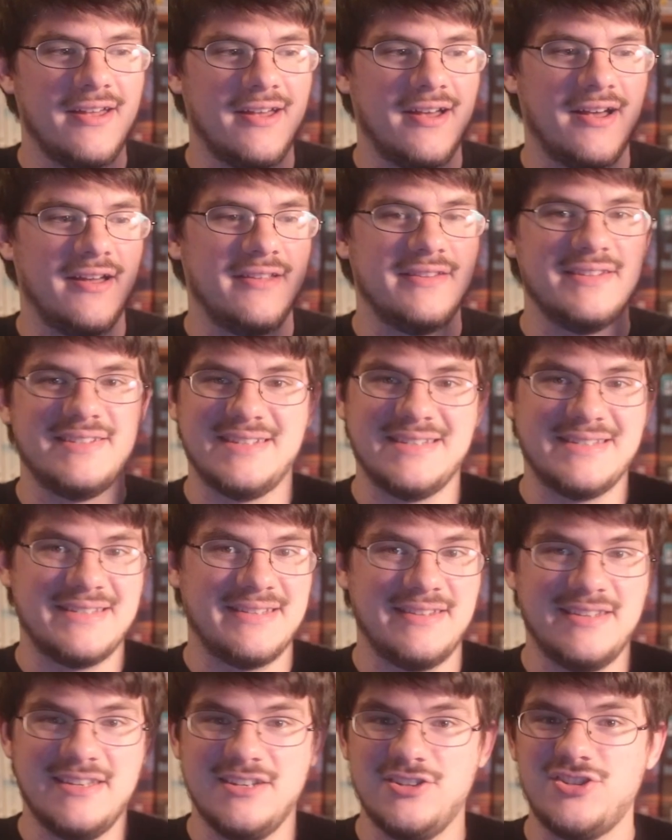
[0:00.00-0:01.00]
This
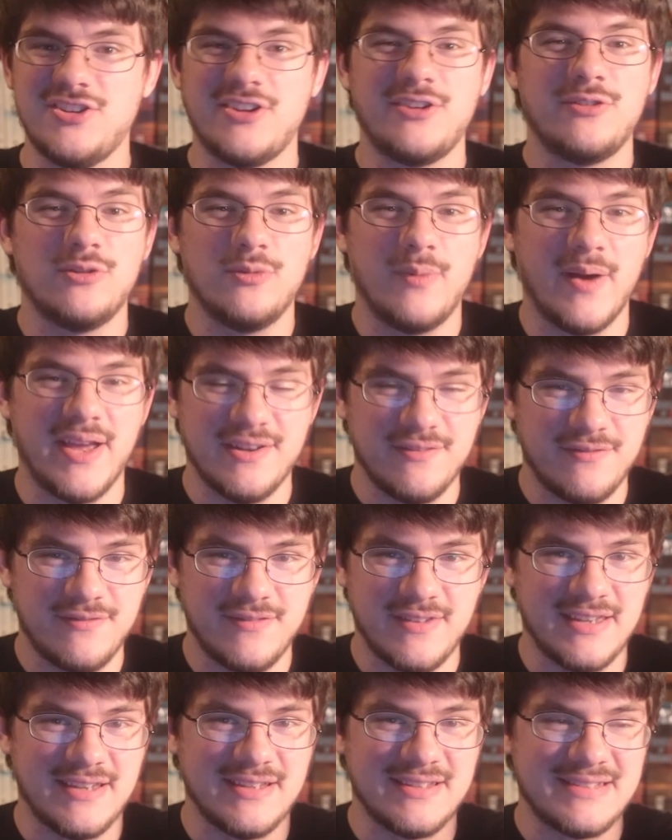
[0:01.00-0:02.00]
is the general way of
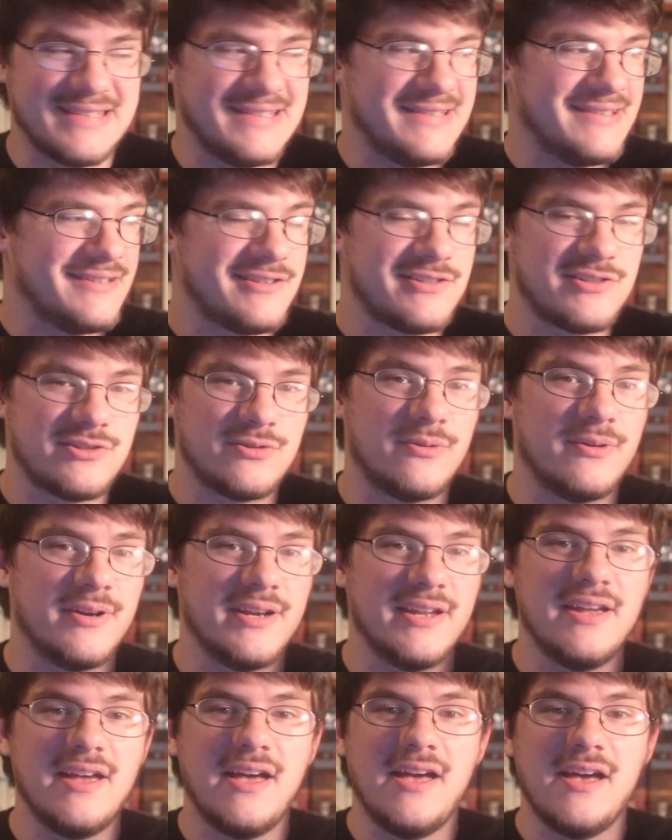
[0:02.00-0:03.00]
things in this
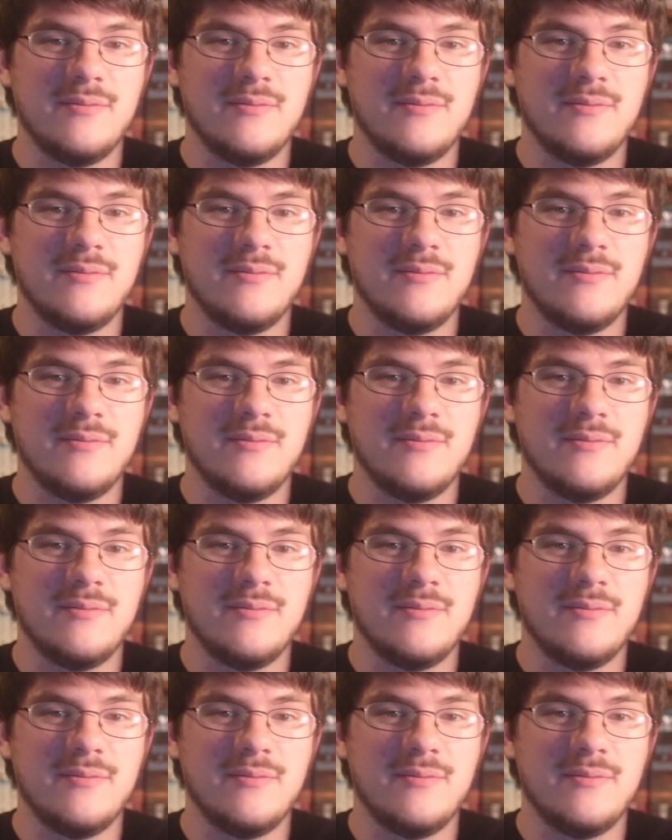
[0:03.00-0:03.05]
story.